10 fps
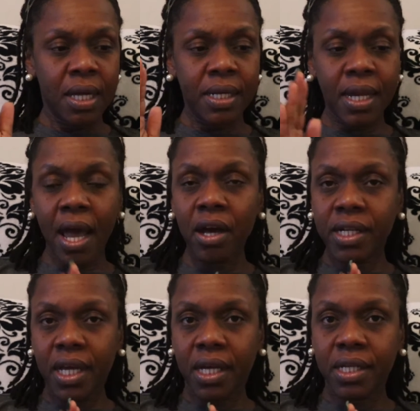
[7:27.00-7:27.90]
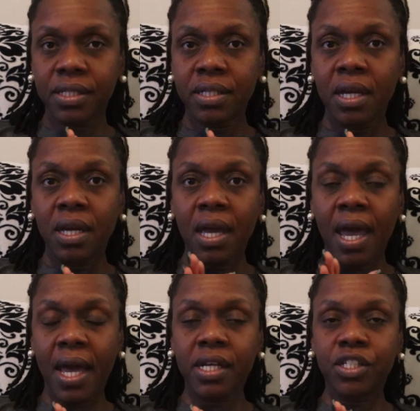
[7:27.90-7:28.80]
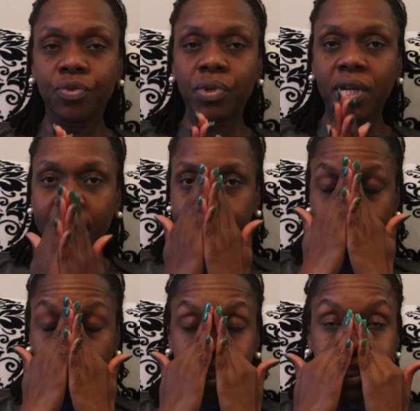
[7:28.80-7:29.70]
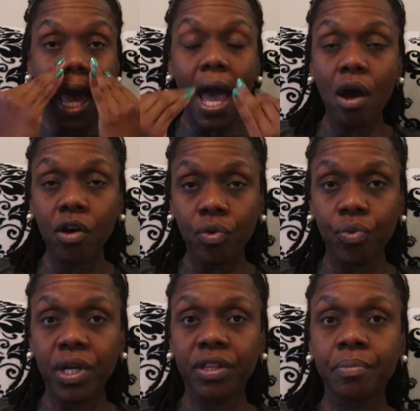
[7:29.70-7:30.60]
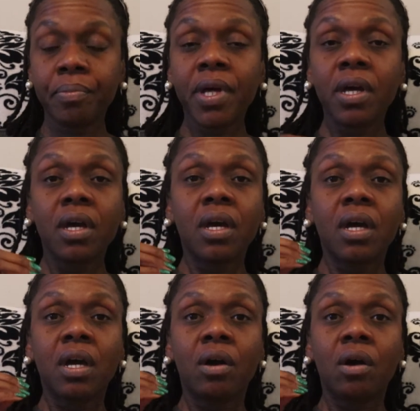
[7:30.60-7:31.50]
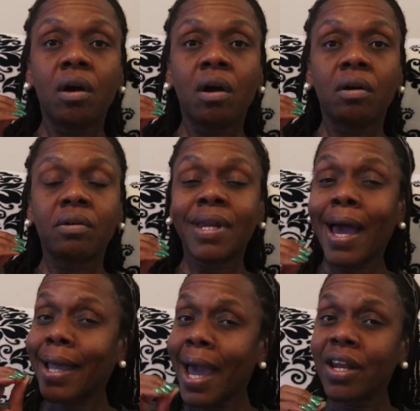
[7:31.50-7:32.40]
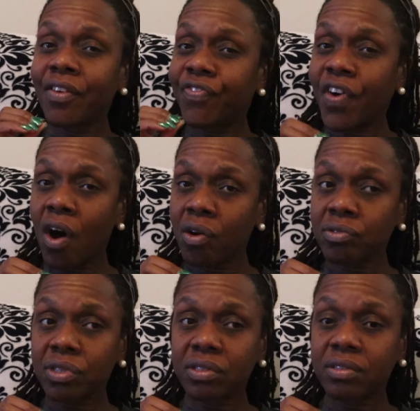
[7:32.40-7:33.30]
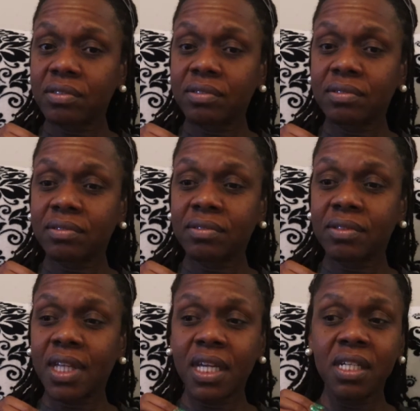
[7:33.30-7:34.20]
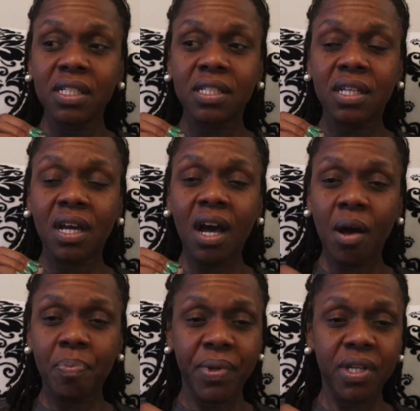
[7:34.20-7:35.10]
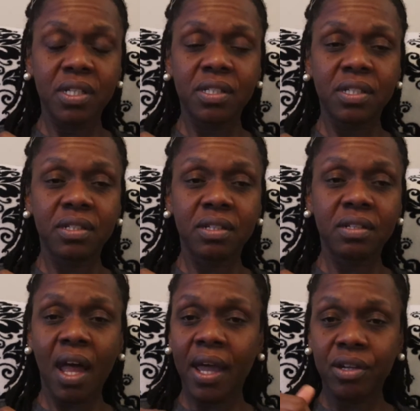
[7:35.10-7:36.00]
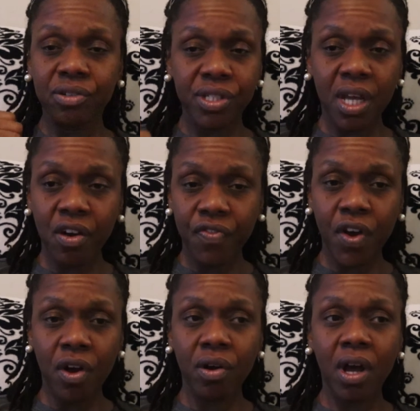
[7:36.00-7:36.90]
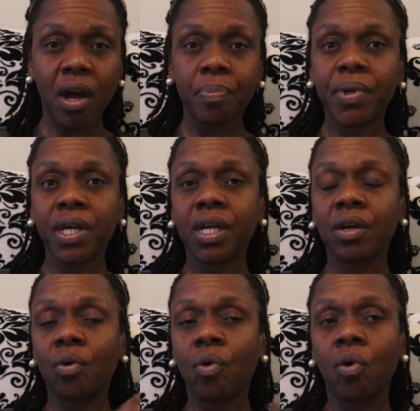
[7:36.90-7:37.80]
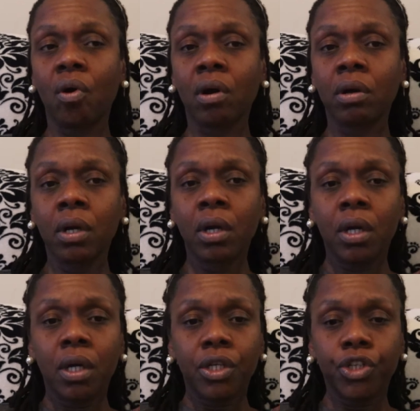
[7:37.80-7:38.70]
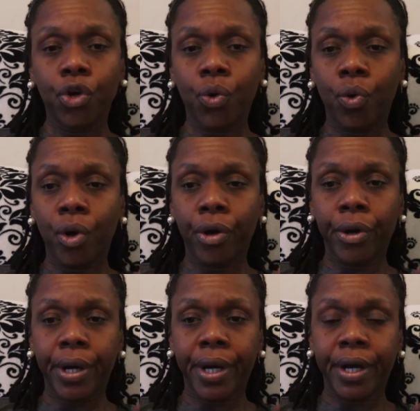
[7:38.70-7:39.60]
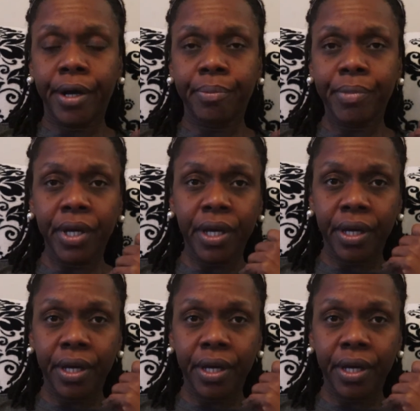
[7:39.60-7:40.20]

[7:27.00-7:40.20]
Nowadays, as it relates to this algorithm, and I kind of fault these companies like your cell phone company or your